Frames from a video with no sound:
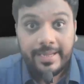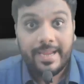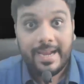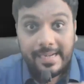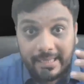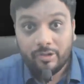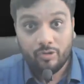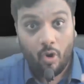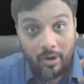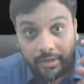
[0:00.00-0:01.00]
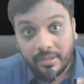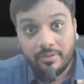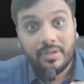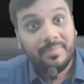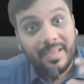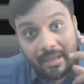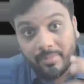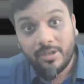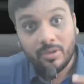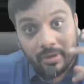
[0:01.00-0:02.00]
At least auditor will be
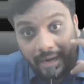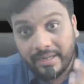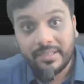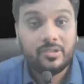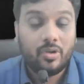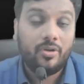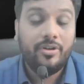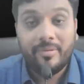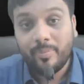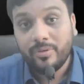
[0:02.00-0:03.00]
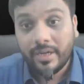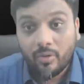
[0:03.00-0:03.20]
able to write in his audit report that,